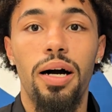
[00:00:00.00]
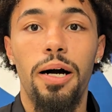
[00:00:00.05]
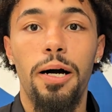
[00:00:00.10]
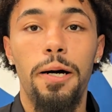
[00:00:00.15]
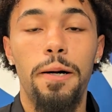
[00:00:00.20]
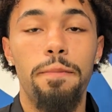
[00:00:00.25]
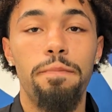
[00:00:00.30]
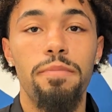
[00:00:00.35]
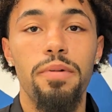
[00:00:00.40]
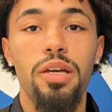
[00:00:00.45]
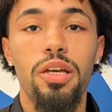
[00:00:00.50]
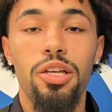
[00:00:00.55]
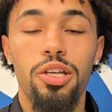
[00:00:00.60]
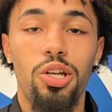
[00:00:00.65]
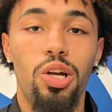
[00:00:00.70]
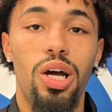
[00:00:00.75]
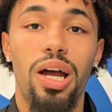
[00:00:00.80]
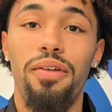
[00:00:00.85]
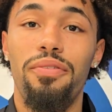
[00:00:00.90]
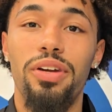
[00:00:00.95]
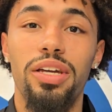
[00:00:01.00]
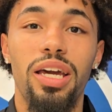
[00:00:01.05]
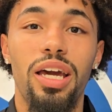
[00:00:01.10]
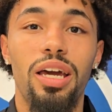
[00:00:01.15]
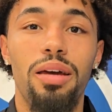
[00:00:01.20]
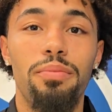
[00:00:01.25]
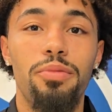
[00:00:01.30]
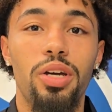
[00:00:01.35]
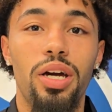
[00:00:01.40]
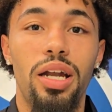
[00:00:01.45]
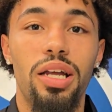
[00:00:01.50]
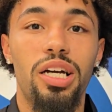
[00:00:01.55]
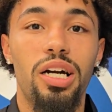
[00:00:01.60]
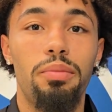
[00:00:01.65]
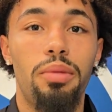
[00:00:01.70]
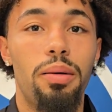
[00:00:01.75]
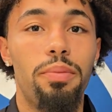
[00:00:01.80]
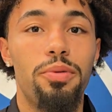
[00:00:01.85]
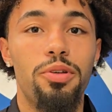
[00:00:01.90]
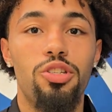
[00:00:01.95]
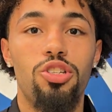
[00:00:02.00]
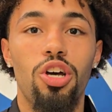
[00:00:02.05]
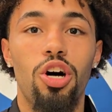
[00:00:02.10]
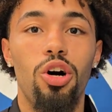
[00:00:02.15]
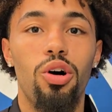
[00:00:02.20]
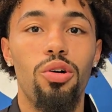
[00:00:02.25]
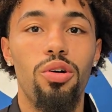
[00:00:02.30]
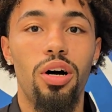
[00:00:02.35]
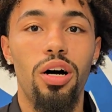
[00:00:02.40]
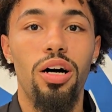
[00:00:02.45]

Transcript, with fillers: Um, you know, every game you got to come up and show